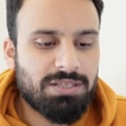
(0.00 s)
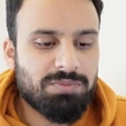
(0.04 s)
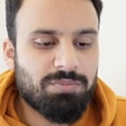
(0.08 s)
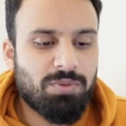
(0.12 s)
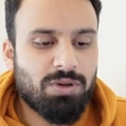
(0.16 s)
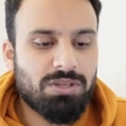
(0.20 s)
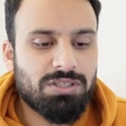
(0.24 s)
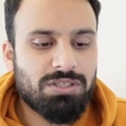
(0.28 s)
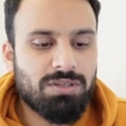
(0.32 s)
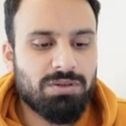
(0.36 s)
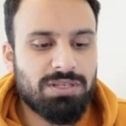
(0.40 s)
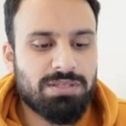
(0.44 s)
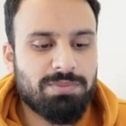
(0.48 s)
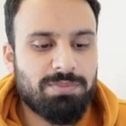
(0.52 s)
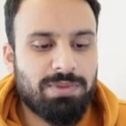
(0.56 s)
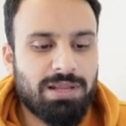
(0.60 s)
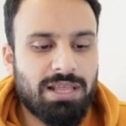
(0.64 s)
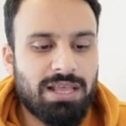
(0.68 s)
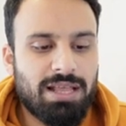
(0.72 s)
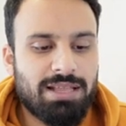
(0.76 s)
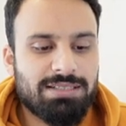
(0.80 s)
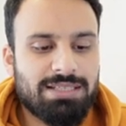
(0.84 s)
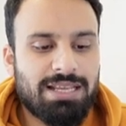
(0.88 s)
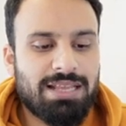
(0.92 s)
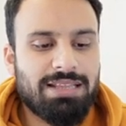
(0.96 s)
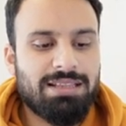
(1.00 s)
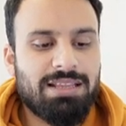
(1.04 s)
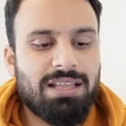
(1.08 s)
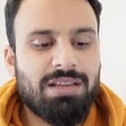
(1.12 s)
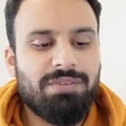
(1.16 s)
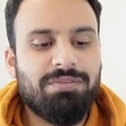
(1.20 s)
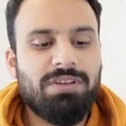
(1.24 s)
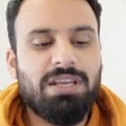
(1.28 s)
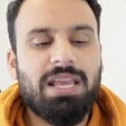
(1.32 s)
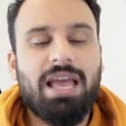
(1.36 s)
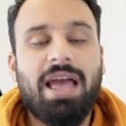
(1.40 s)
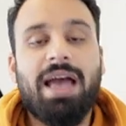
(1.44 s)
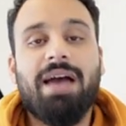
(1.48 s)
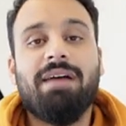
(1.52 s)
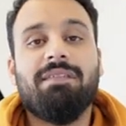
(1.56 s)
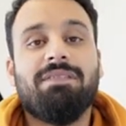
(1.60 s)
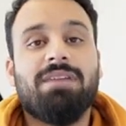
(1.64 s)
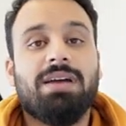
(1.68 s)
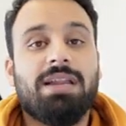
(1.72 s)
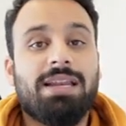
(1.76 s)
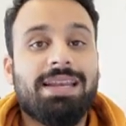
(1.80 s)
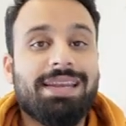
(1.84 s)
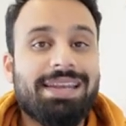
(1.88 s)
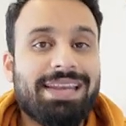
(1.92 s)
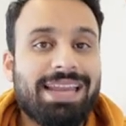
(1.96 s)
responsive display ads. And then we
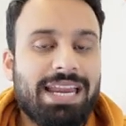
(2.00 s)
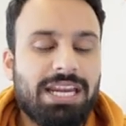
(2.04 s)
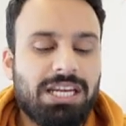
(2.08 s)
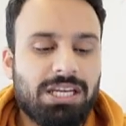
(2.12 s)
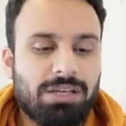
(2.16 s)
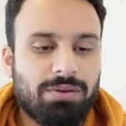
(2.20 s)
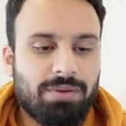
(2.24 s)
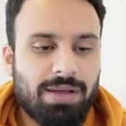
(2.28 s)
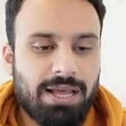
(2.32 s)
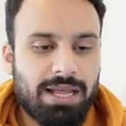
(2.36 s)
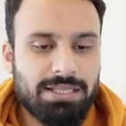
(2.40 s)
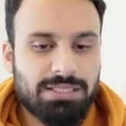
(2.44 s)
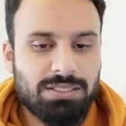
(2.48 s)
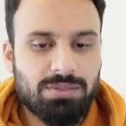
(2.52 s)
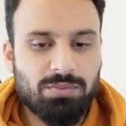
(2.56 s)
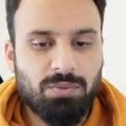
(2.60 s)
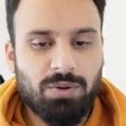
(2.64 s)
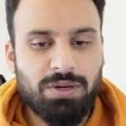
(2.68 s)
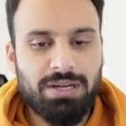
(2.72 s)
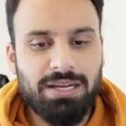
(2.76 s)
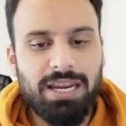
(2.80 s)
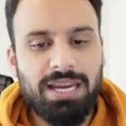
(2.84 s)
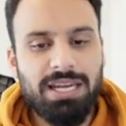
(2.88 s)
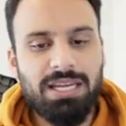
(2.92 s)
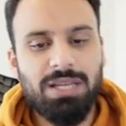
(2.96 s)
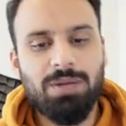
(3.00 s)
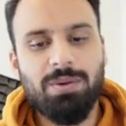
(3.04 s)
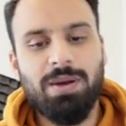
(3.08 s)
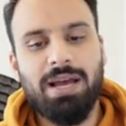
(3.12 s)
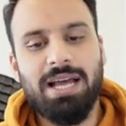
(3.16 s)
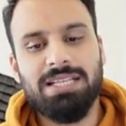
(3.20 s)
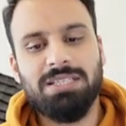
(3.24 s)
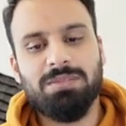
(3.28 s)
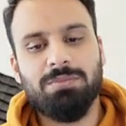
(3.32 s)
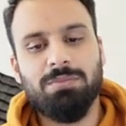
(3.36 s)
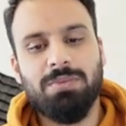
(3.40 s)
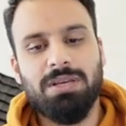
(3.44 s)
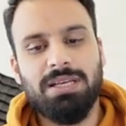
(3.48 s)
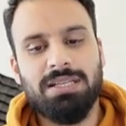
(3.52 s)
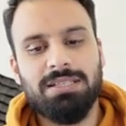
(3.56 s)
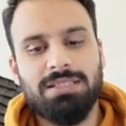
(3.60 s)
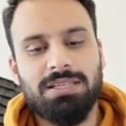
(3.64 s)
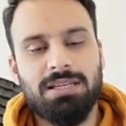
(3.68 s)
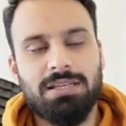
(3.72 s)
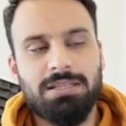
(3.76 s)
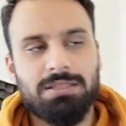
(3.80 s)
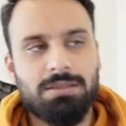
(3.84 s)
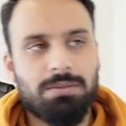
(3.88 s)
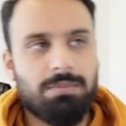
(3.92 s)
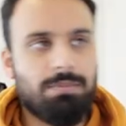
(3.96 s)
have native ads. What native ads means
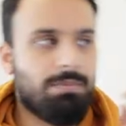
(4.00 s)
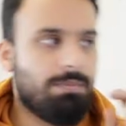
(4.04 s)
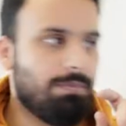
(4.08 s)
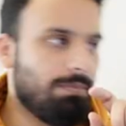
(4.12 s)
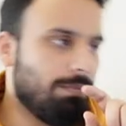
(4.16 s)
is